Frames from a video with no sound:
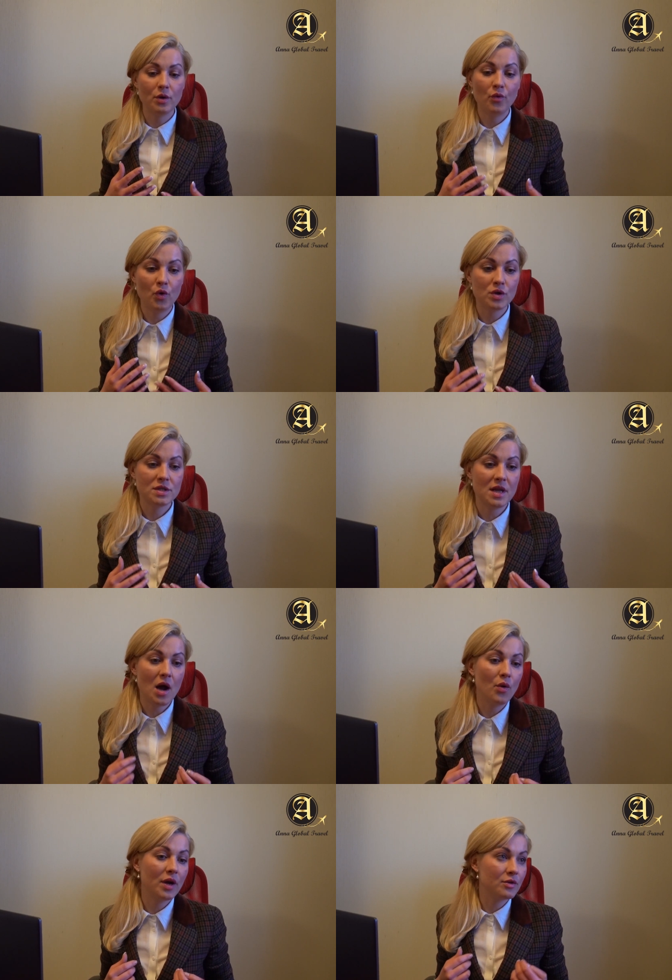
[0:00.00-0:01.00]
Of course,
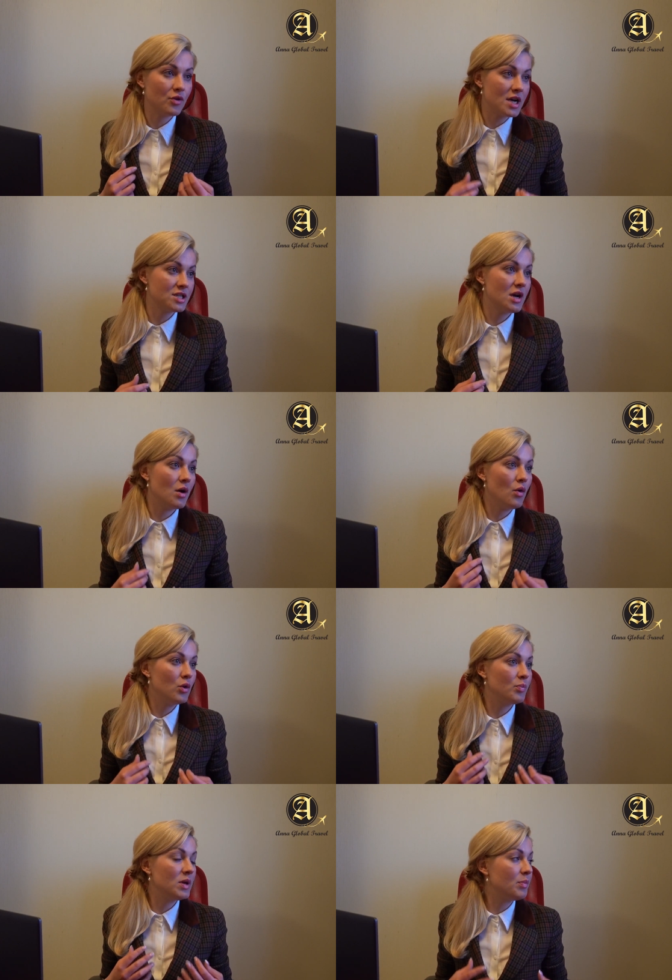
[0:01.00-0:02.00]
now in Russia,
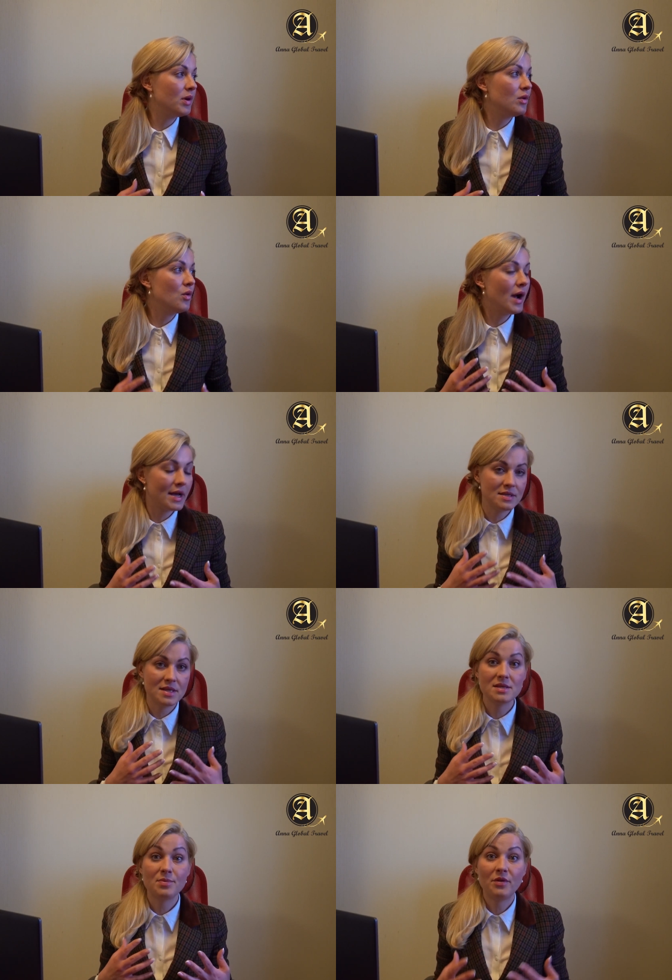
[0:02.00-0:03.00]
all people who has
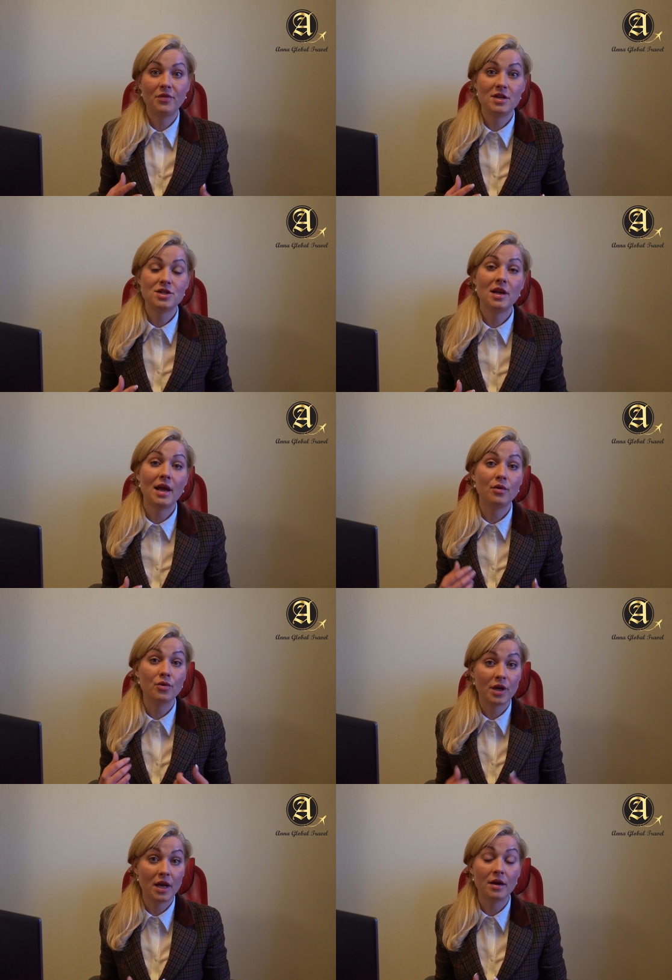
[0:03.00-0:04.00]
this profession like
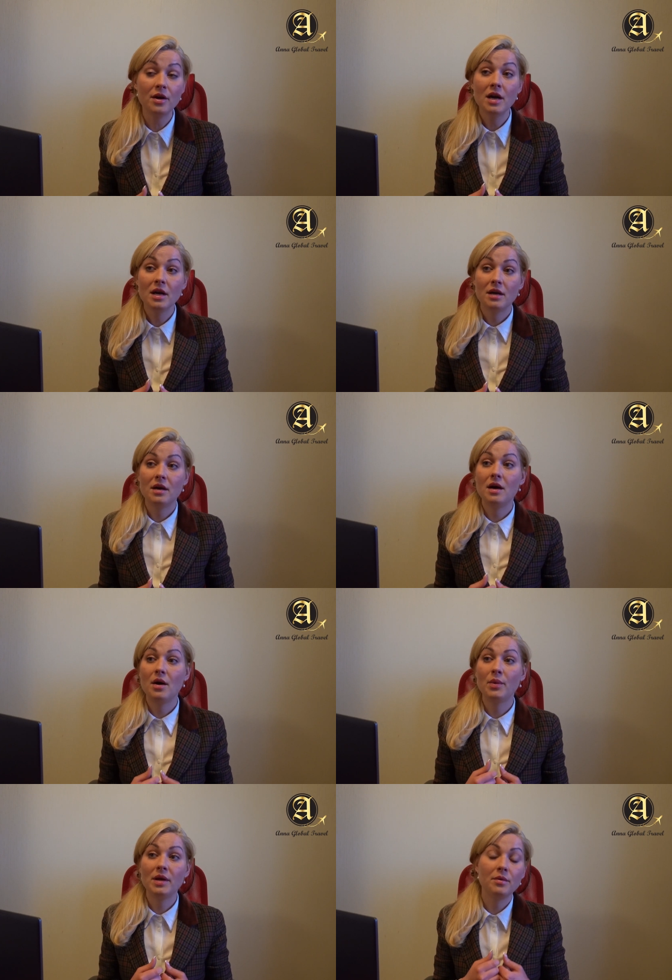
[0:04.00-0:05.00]
courier,
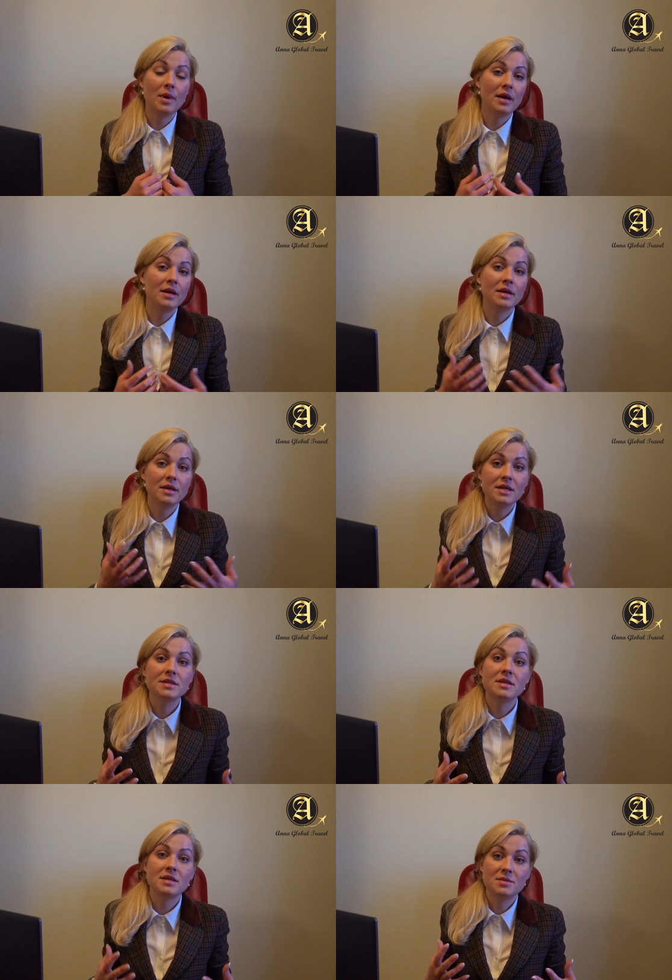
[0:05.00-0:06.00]
we very
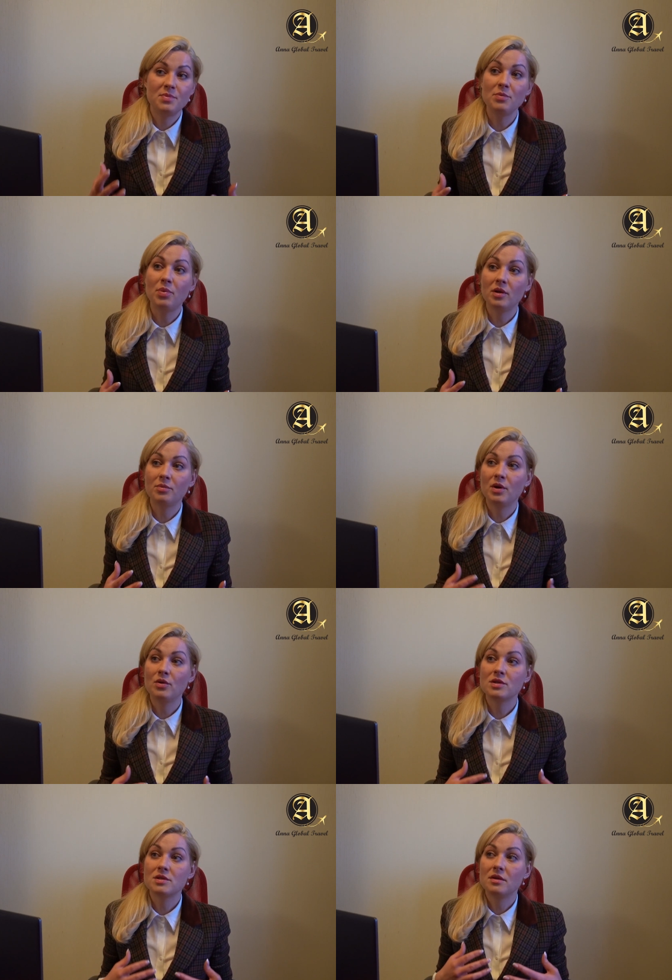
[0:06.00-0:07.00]
need these people,
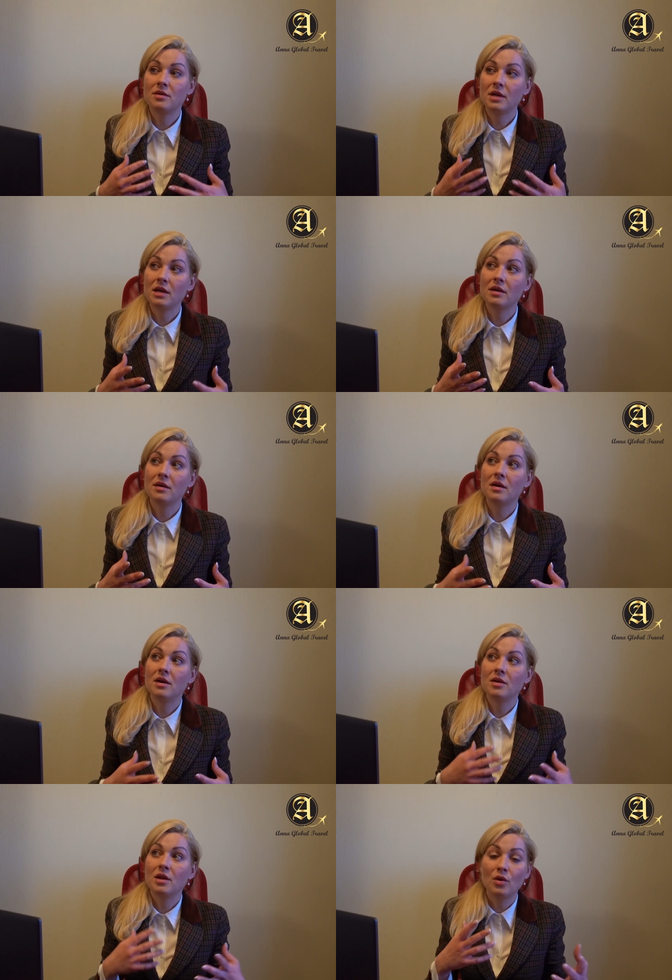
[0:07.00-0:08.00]
because really
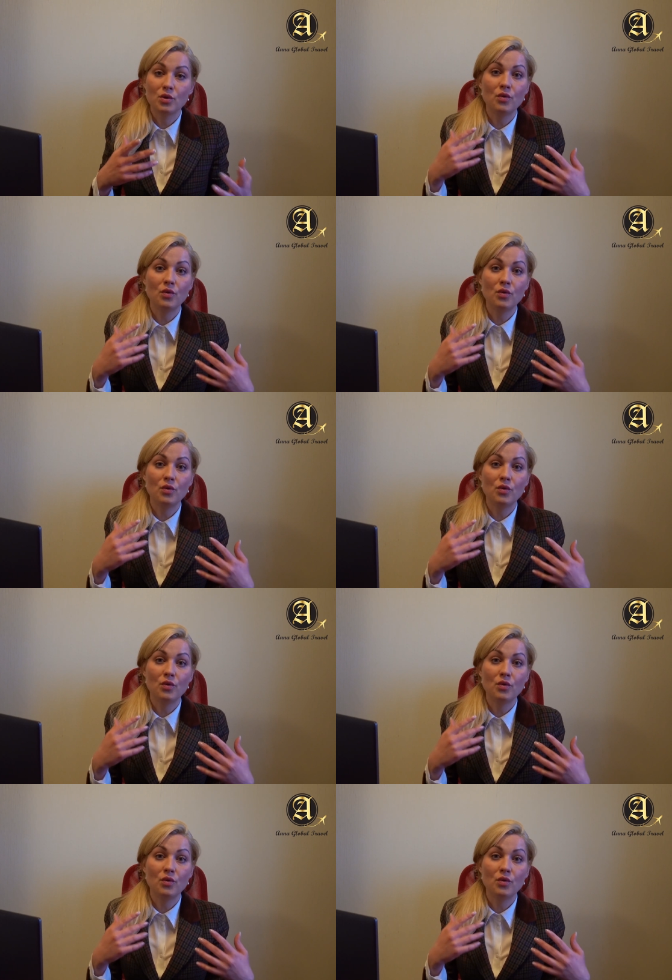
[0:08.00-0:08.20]
a lot